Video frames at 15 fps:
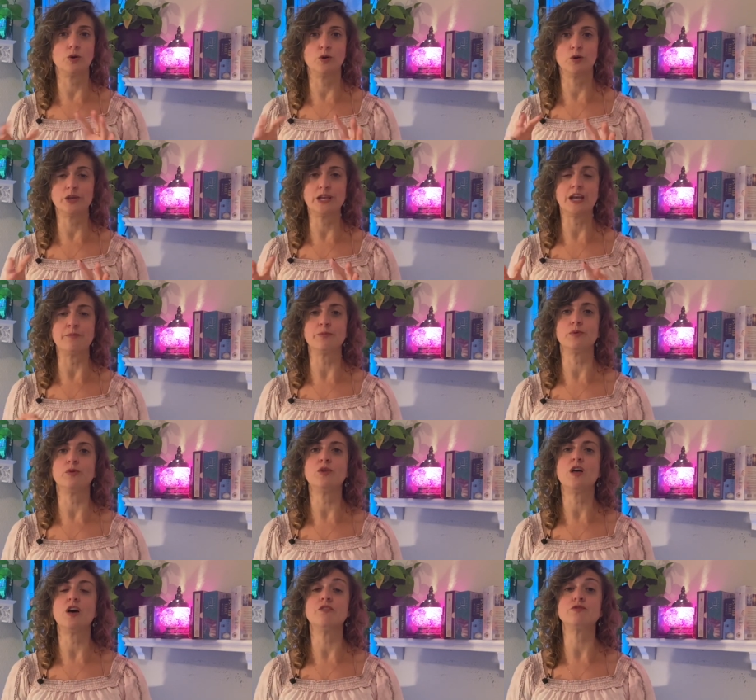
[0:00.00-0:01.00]
early
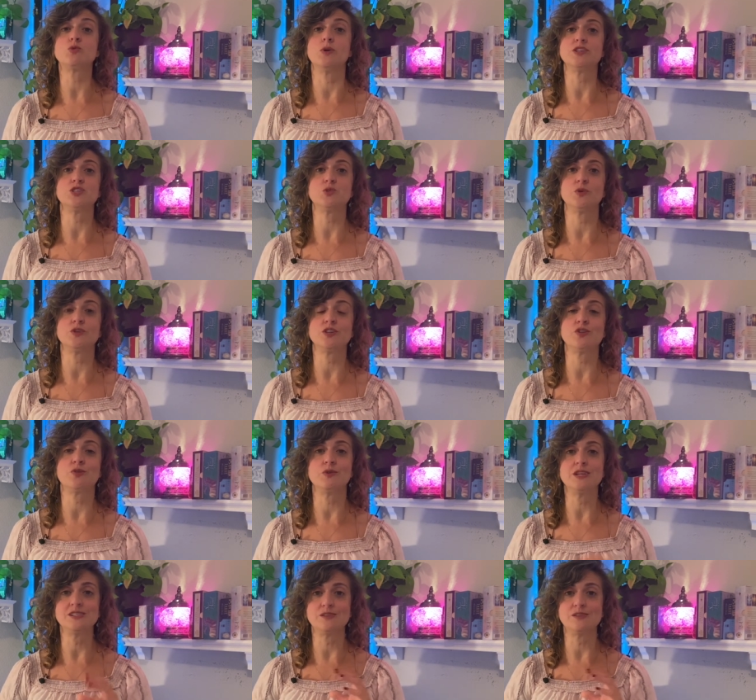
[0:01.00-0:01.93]
April of 2023,